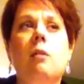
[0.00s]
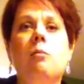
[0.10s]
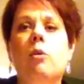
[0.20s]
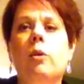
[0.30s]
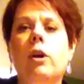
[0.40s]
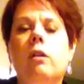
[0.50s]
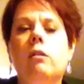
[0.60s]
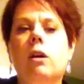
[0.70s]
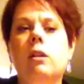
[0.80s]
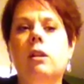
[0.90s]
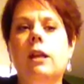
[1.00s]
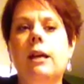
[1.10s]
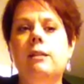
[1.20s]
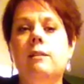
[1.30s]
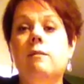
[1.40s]
more along the
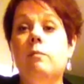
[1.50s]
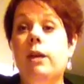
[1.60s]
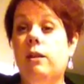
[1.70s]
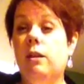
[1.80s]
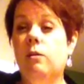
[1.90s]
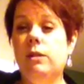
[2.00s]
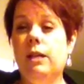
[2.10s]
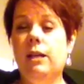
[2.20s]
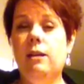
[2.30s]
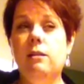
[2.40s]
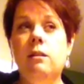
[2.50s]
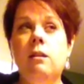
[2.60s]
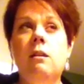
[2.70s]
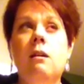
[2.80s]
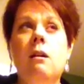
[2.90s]
lines of the paleo diet,
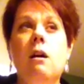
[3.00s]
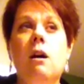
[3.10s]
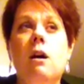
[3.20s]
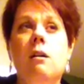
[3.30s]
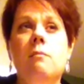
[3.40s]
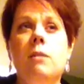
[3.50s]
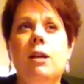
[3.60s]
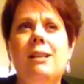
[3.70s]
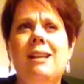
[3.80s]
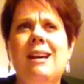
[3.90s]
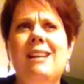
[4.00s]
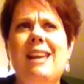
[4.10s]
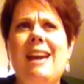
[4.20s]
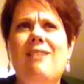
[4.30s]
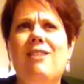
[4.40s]
not
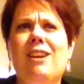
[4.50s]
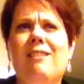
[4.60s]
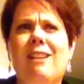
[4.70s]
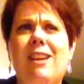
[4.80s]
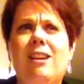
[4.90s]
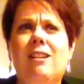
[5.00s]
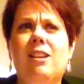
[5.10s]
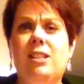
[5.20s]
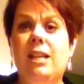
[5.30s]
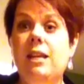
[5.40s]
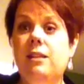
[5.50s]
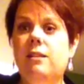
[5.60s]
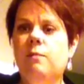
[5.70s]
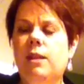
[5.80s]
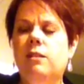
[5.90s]
having like
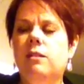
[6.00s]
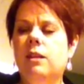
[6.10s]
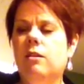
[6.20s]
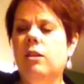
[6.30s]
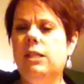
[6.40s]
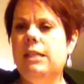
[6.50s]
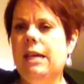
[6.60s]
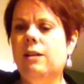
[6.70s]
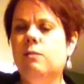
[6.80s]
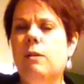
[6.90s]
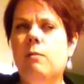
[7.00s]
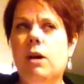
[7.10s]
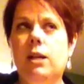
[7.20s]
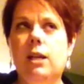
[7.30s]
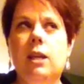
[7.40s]
intense meats that are going to tax my
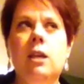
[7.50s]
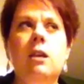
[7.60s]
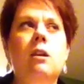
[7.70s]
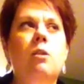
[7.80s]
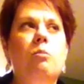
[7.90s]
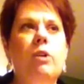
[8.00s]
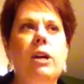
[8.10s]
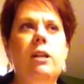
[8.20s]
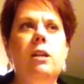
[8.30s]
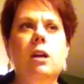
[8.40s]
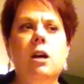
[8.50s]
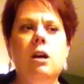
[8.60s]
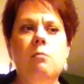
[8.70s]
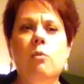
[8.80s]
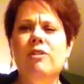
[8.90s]
body, but
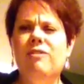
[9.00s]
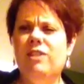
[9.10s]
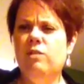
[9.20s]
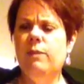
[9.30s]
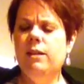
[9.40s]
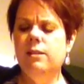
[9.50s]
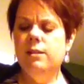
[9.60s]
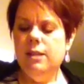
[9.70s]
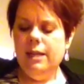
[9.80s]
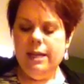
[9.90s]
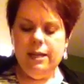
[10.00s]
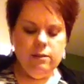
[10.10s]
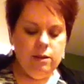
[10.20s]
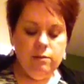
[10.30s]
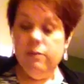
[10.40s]
more fish-based. I
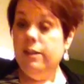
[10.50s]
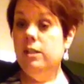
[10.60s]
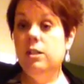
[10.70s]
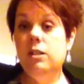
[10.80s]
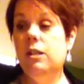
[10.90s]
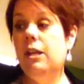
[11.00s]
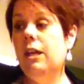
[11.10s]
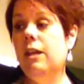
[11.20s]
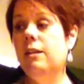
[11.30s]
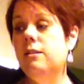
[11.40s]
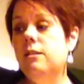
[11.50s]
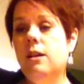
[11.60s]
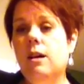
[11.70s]
love fish, and